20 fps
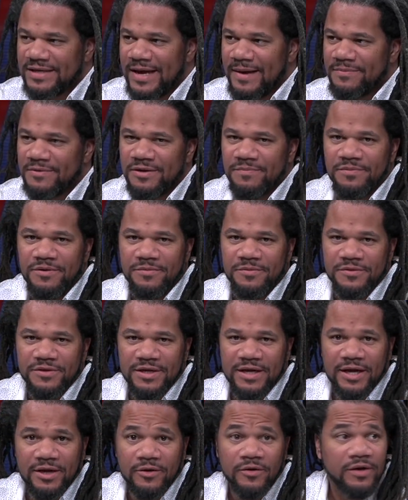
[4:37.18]
happen to people, they're
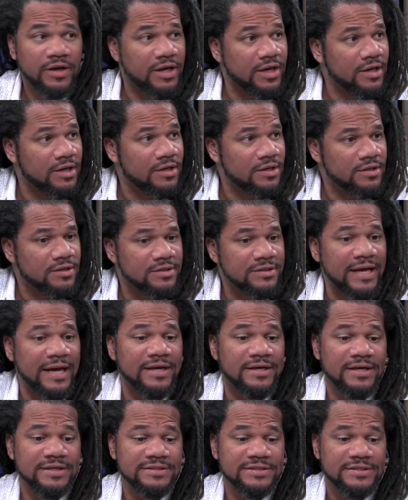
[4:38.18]
like, okay,
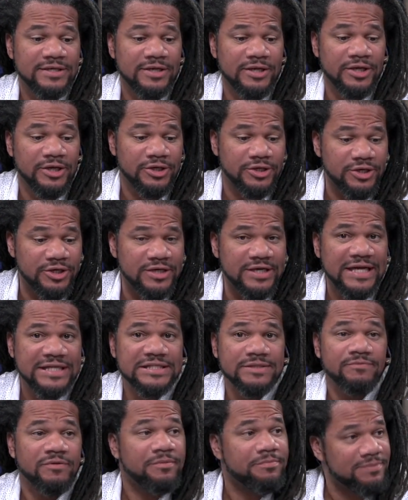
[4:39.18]
not necessarily good.
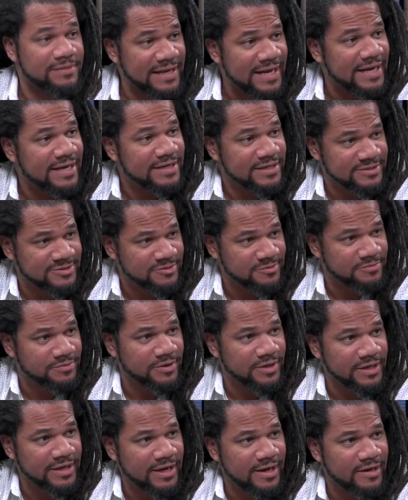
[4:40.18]
That's what we planned, as you
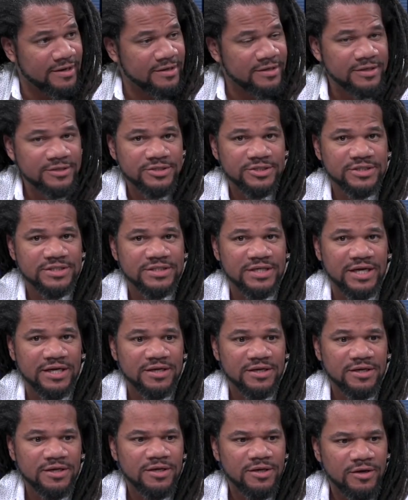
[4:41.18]
pointed out. Just like,
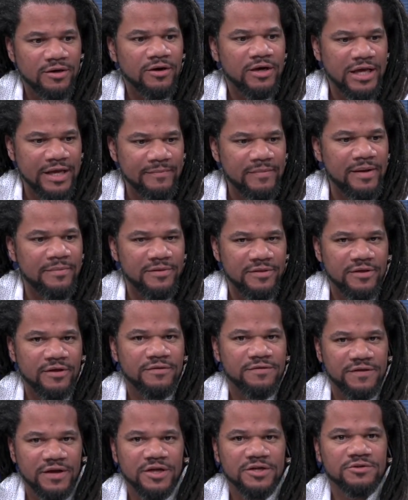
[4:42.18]
okay, maybe they'll
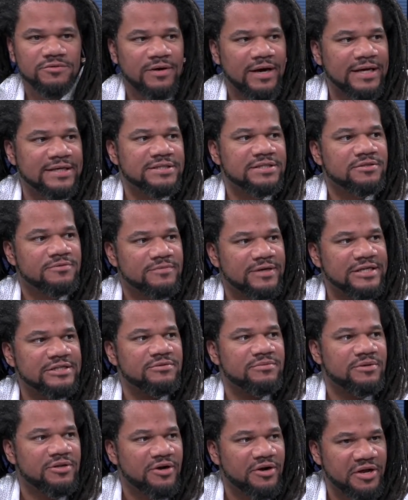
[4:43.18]
think twice. The
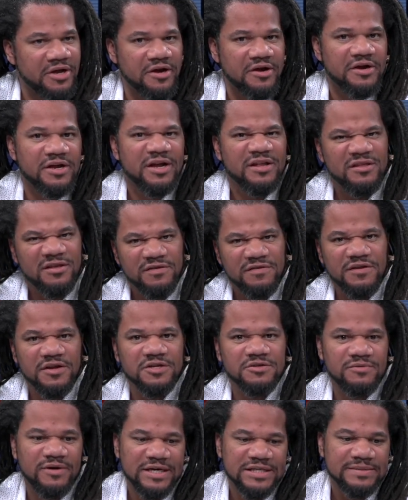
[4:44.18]
rest of them aren't here yet. They'll
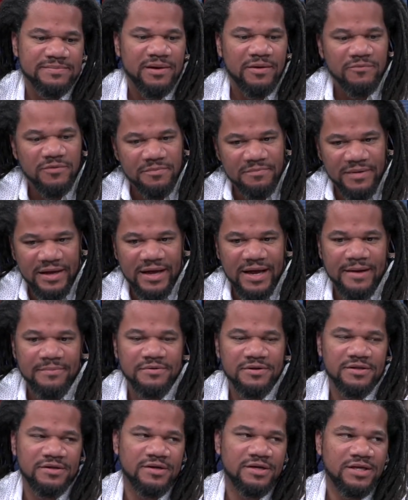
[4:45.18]
think twice about what may
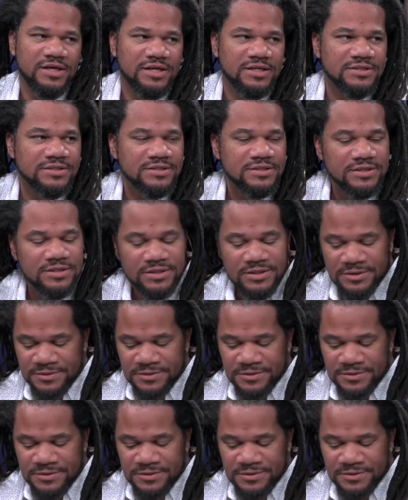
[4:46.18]
happen to their kids. Yeah.